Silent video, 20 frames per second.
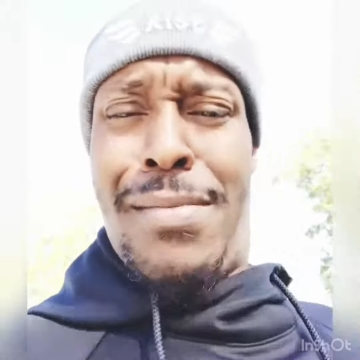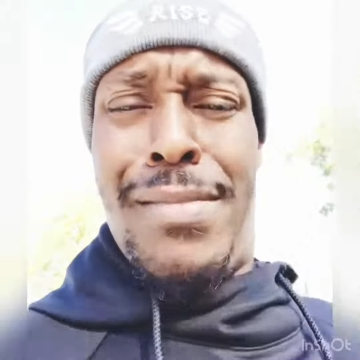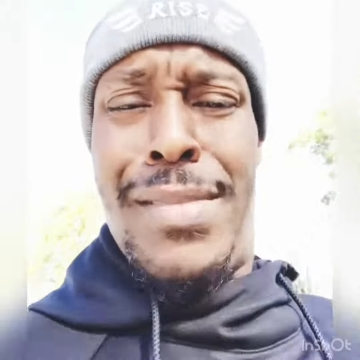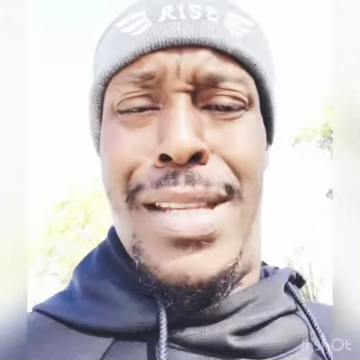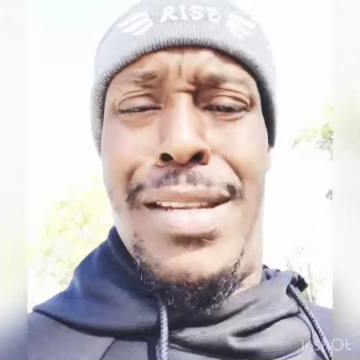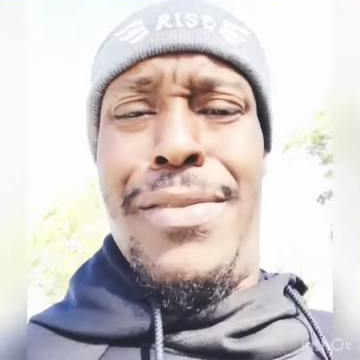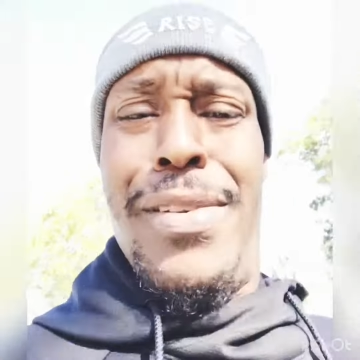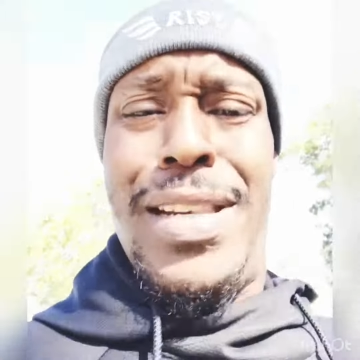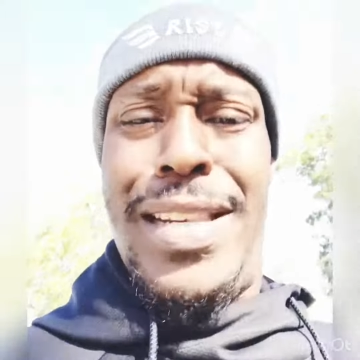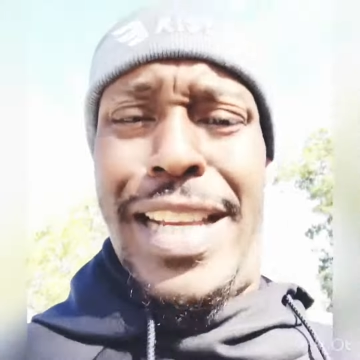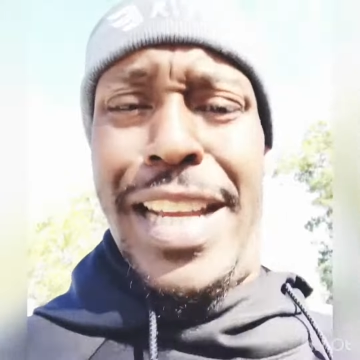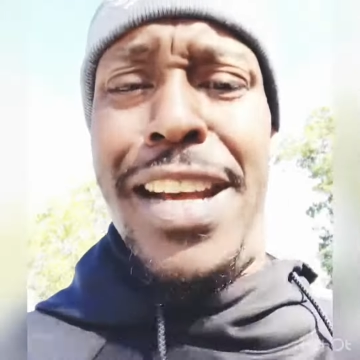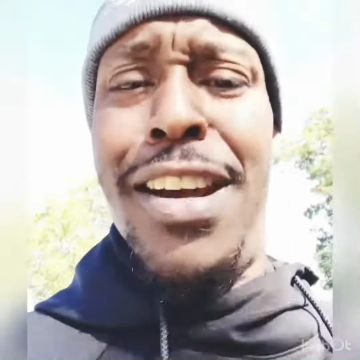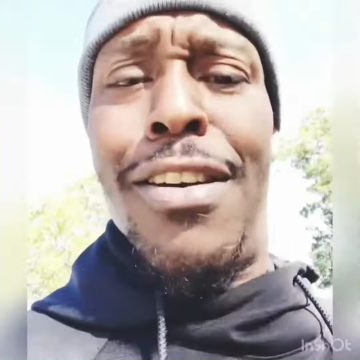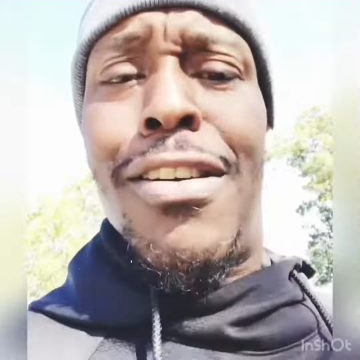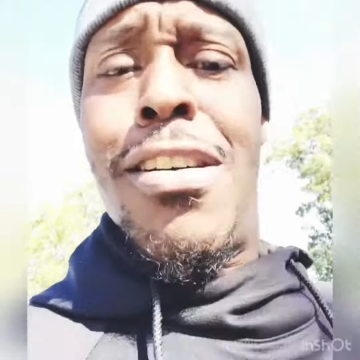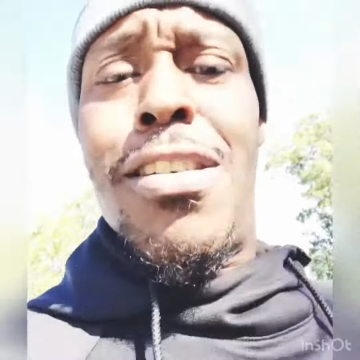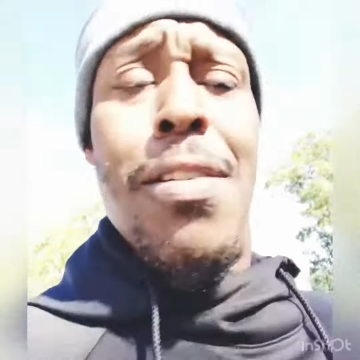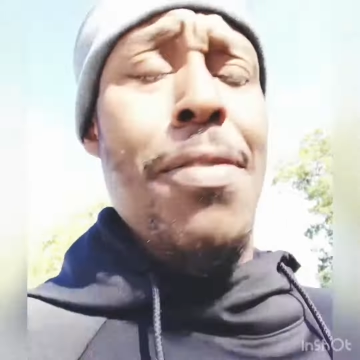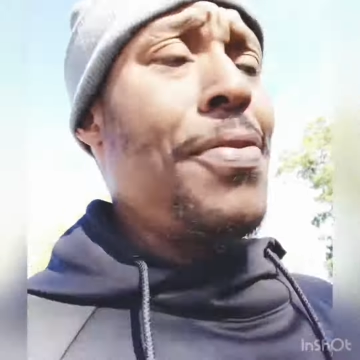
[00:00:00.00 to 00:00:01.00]
I'm going,
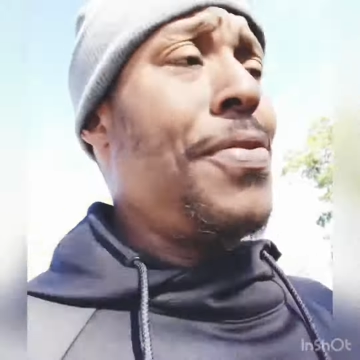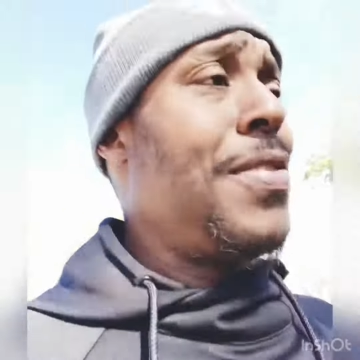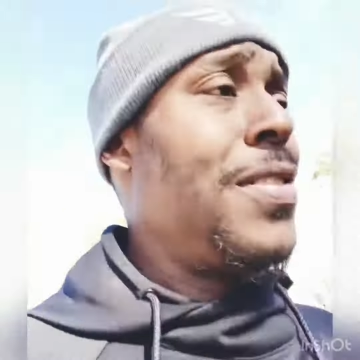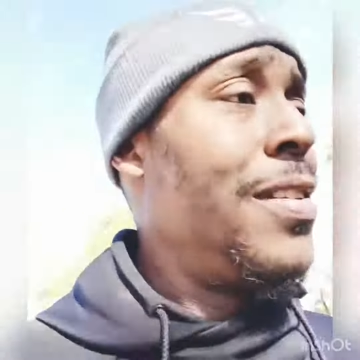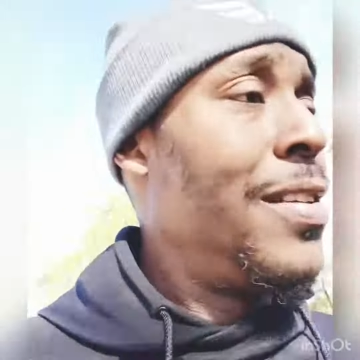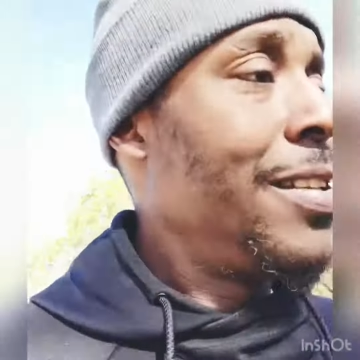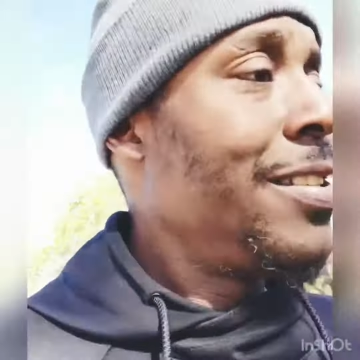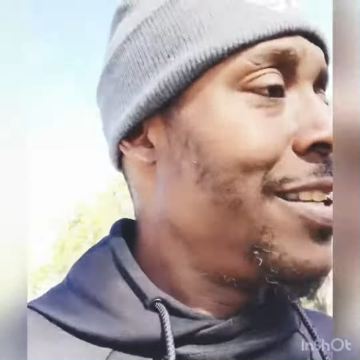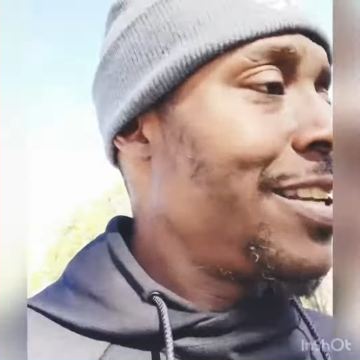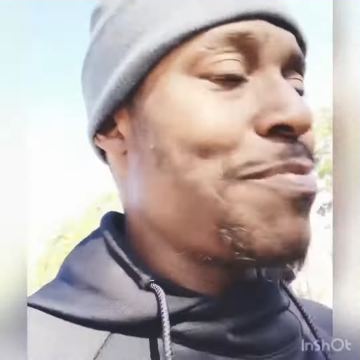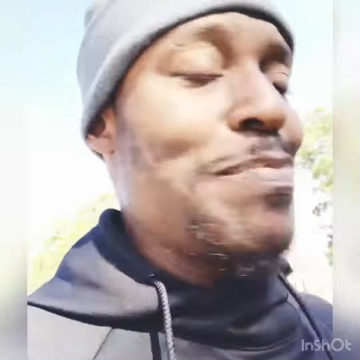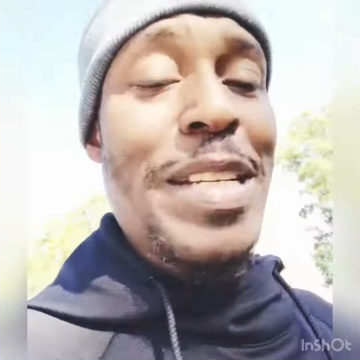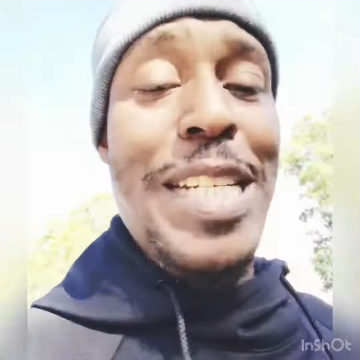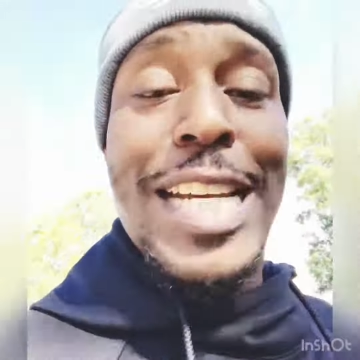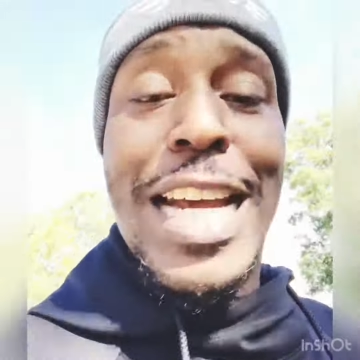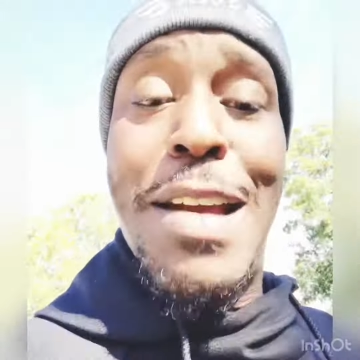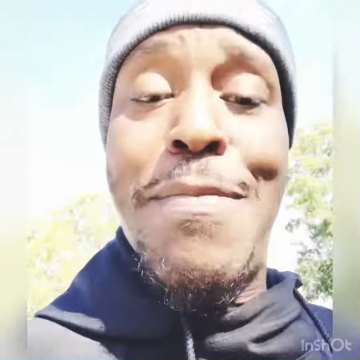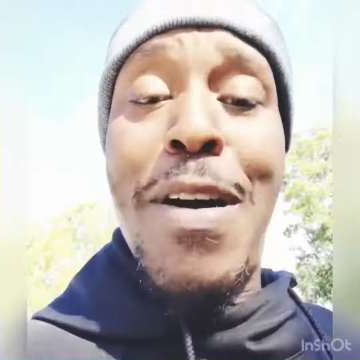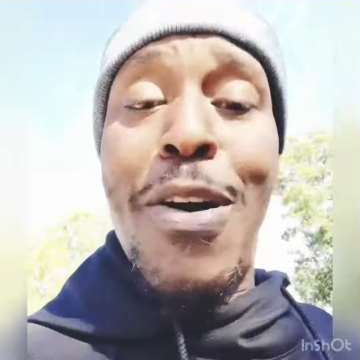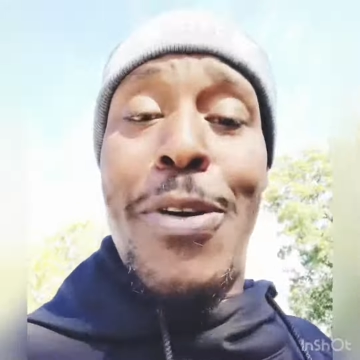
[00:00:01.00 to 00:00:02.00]
deer off? The bitch
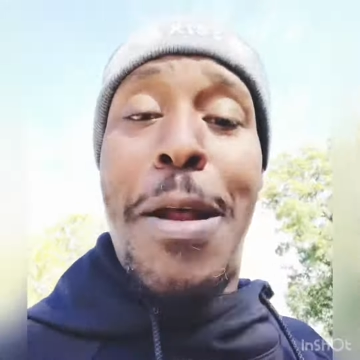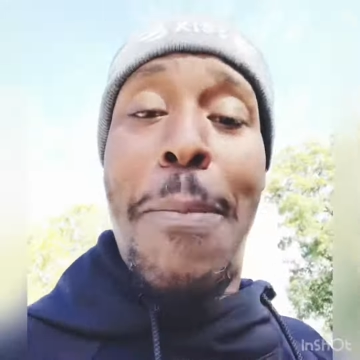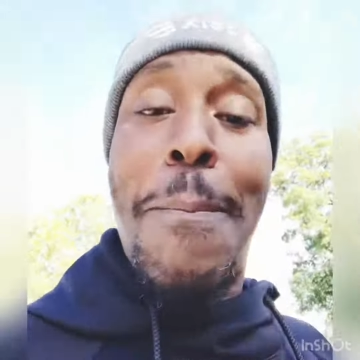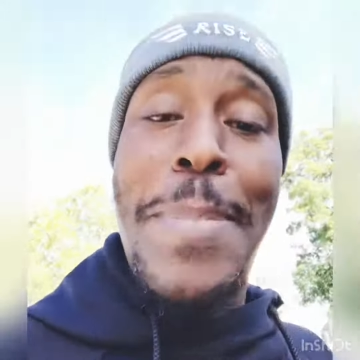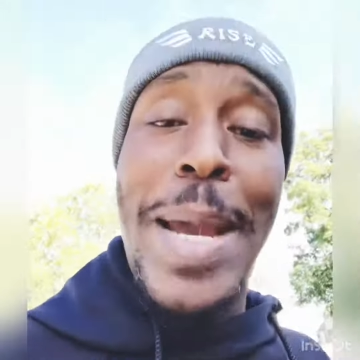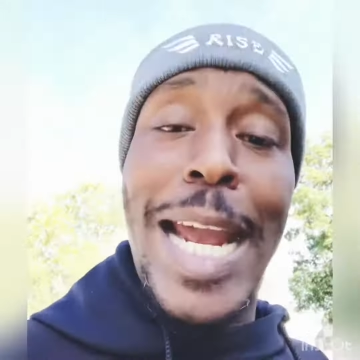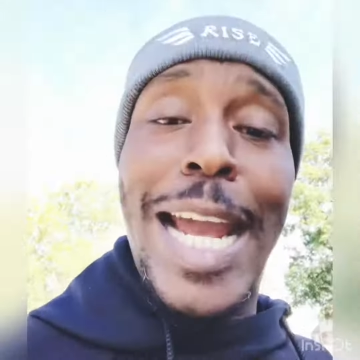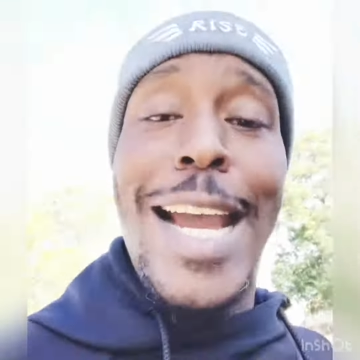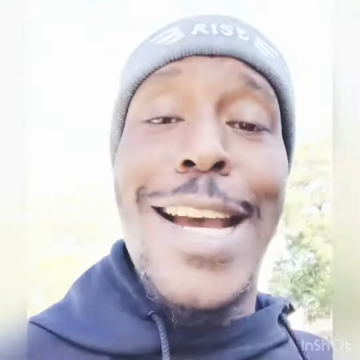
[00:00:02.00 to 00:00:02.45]
came out with a big